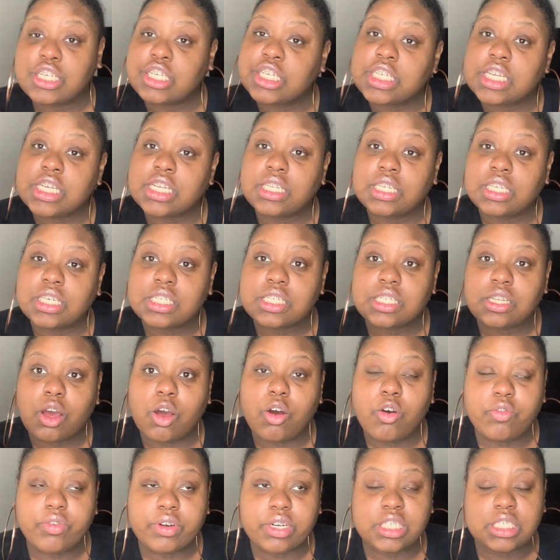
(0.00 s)
She looks
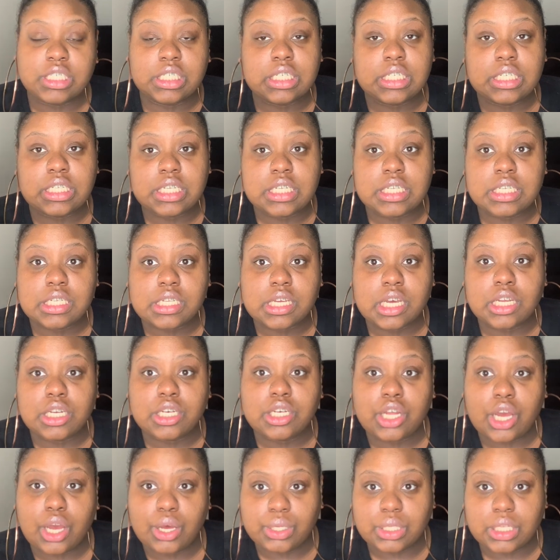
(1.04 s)
over and she sees
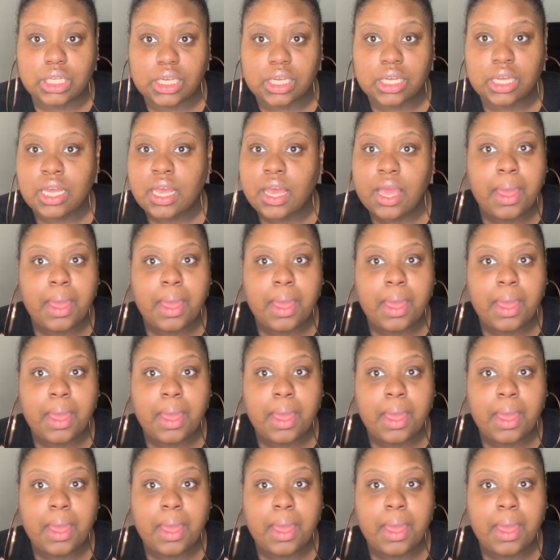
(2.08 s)
Condola.